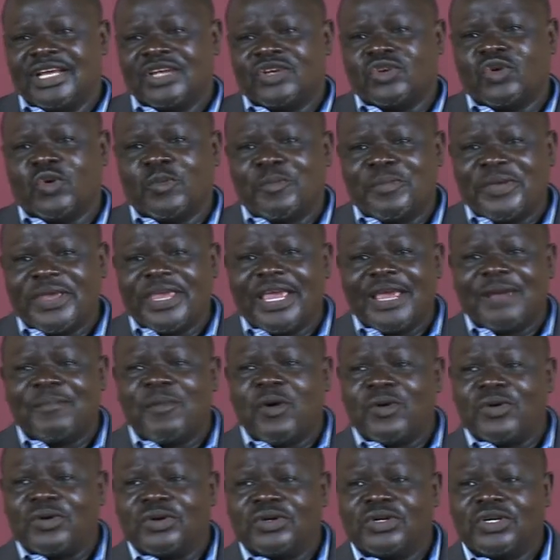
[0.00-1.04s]
to be
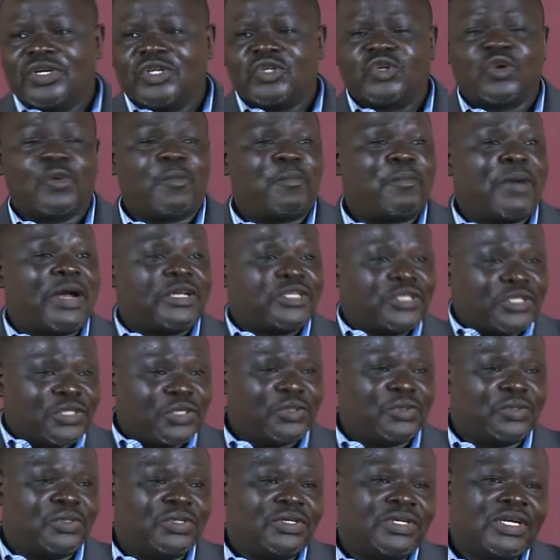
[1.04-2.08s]
able to
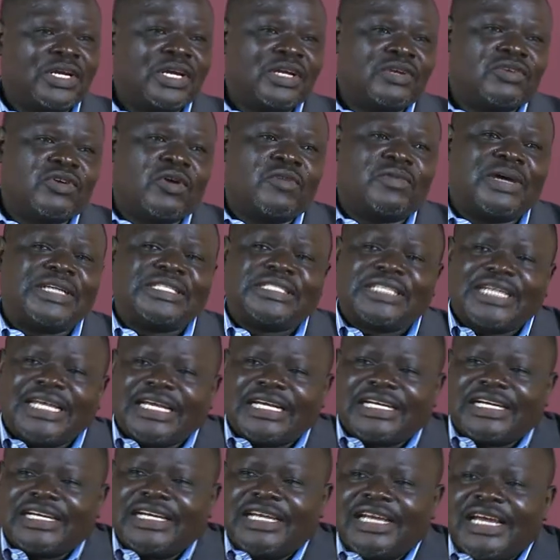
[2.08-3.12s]
pursue, to
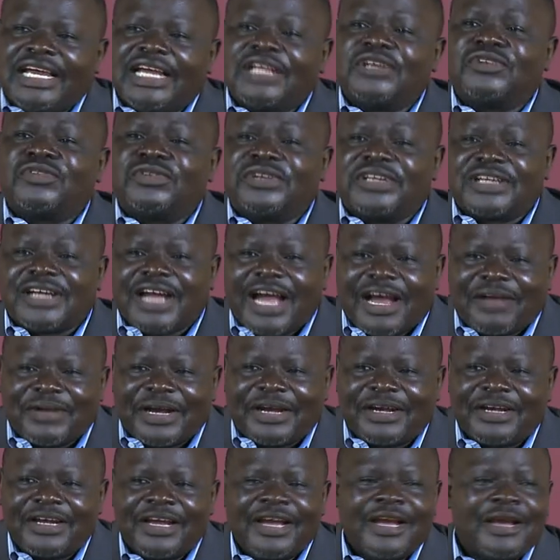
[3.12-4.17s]
overtake, and to
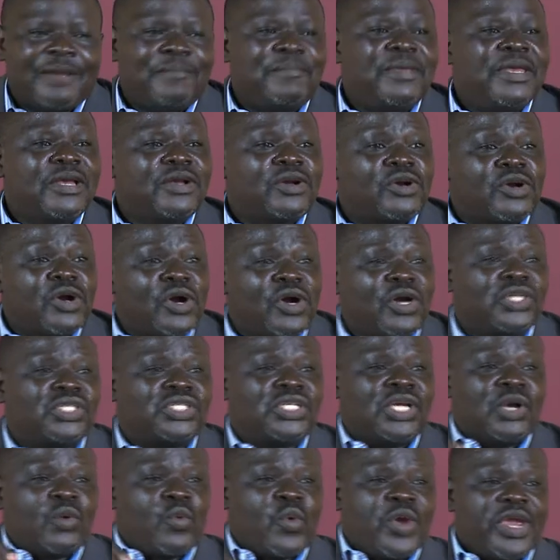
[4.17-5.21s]
recover because
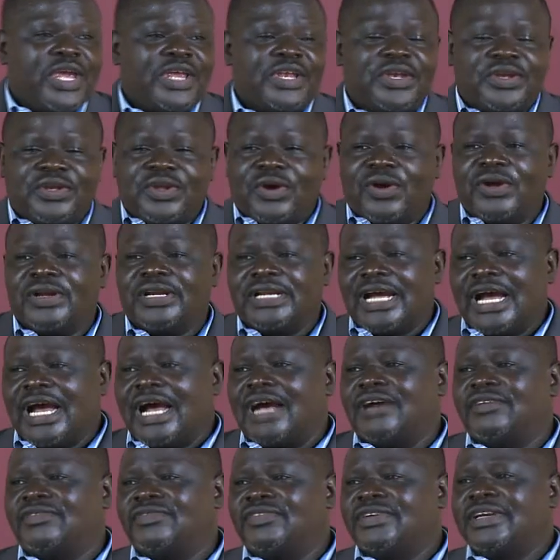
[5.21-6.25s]
we don't
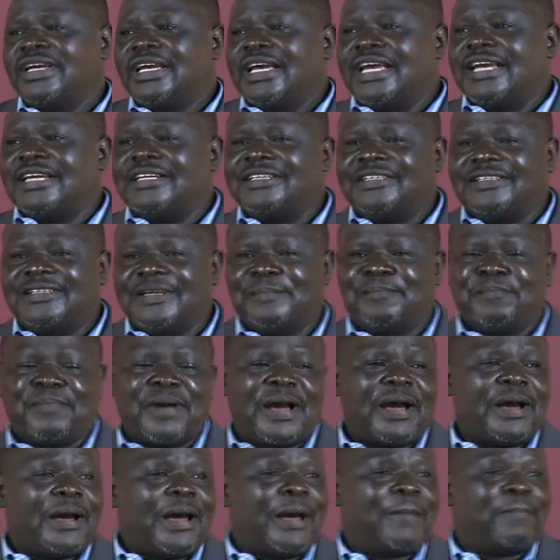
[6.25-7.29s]
have a
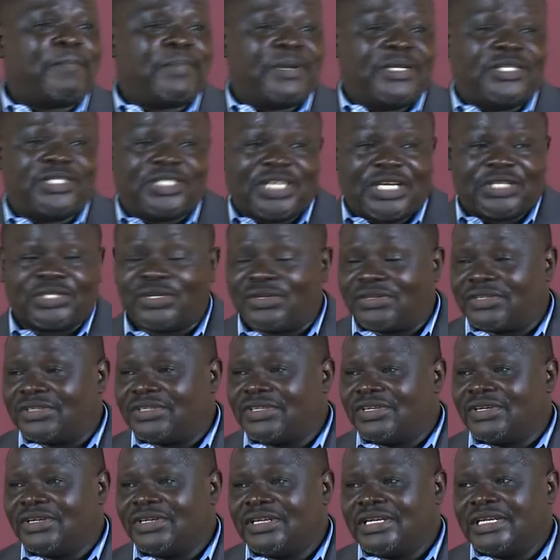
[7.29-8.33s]
deeper appreciation
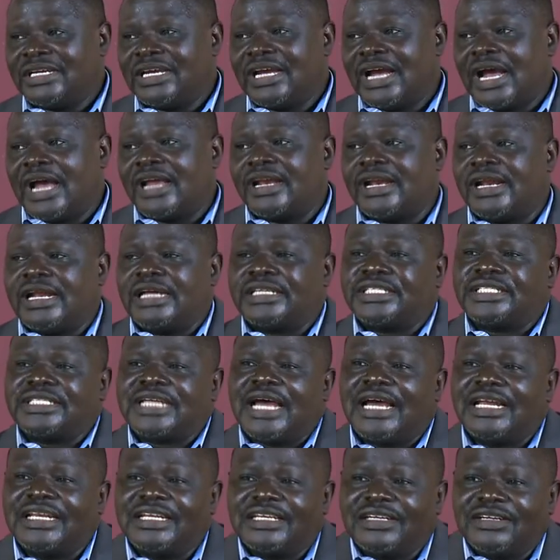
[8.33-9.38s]
and
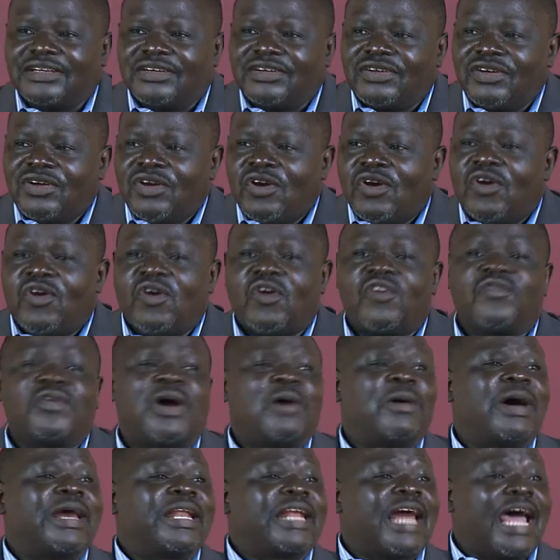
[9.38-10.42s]
understanding of
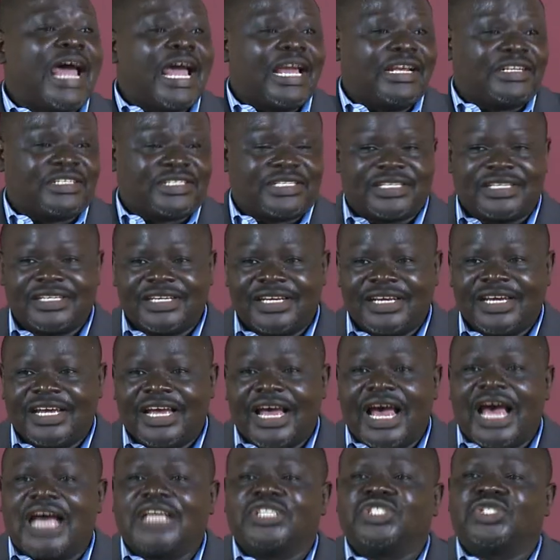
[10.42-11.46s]
our rights
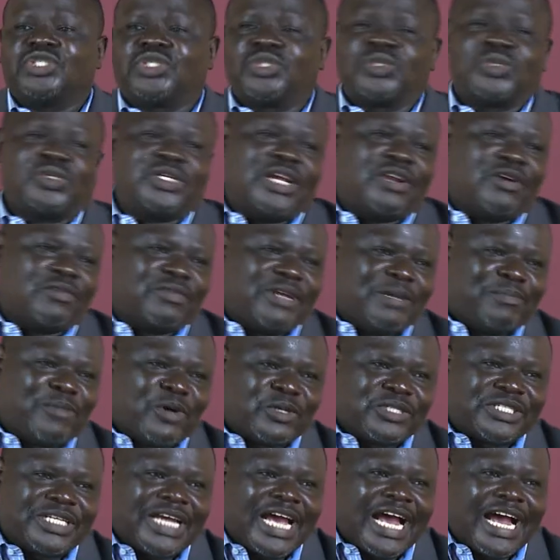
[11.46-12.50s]
as children of the
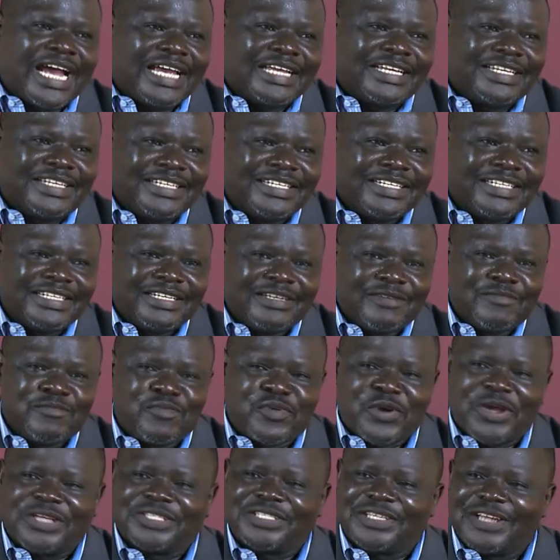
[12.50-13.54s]
Most High.
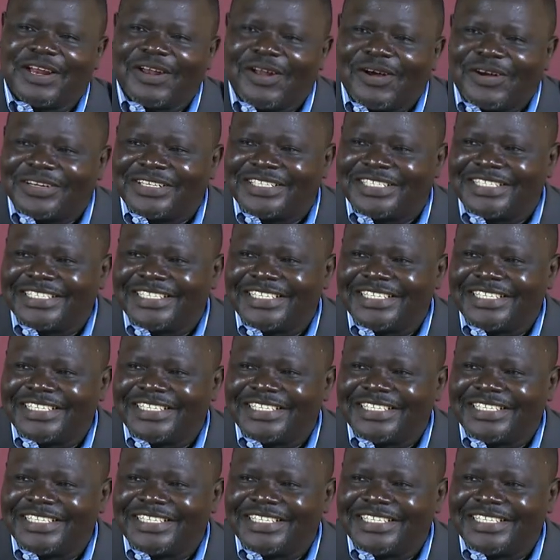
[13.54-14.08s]
Praise the Lord.